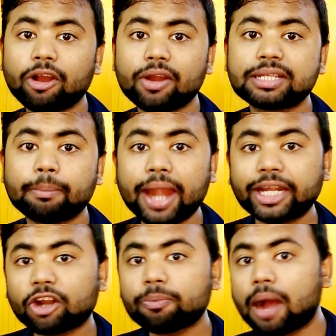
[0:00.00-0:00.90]
because it's a
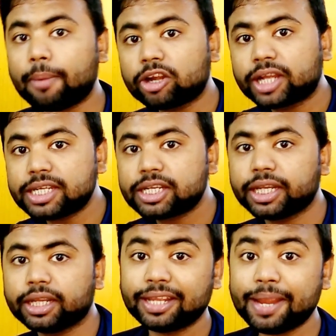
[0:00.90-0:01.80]
matter of our
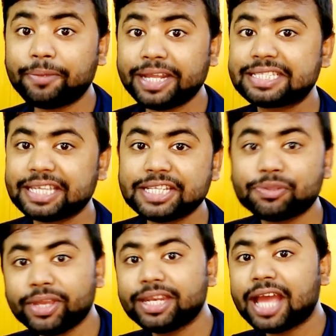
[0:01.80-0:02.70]
country. If
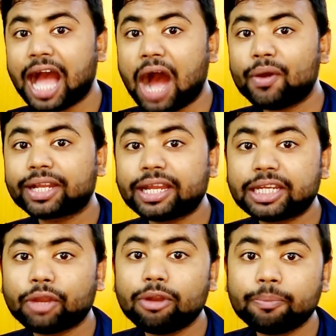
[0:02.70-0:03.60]
T-Series win, our
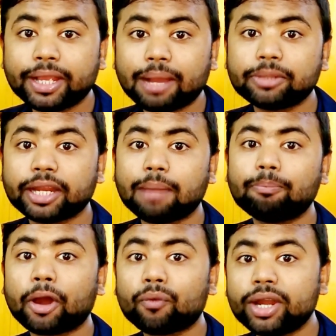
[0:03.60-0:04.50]
country will become the
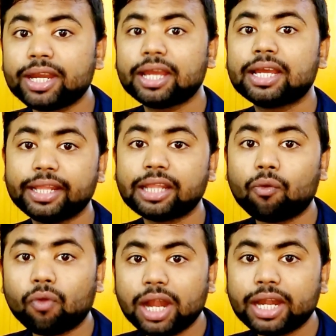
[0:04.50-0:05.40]
number one in
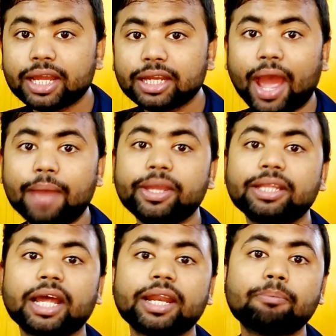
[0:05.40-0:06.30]
the world,
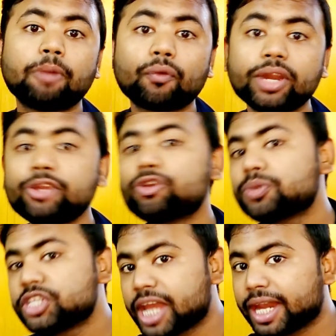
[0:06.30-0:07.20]
having the number one
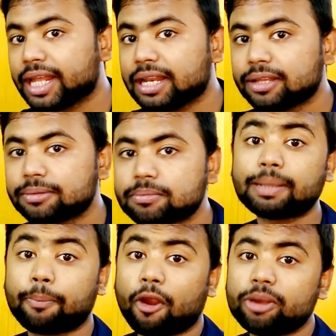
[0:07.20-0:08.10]
YouTube channel. It's
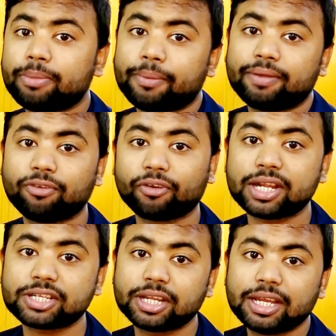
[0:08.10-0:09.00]
a proud moment for
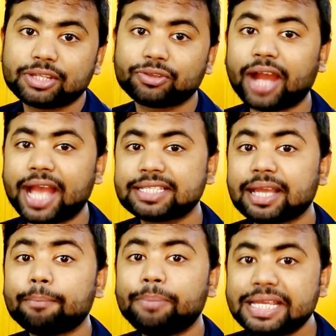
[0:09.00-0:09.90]
us. So guys,
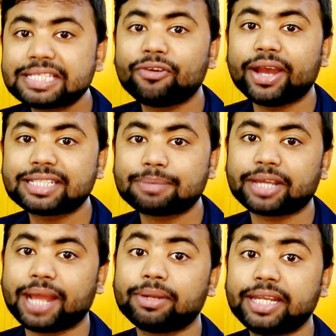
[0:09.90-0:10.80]
please go and
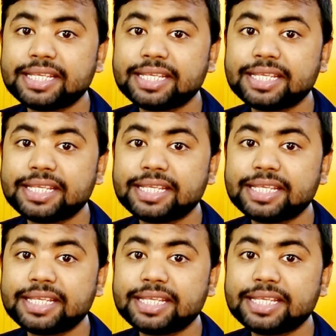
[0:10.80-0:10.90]
subscribe to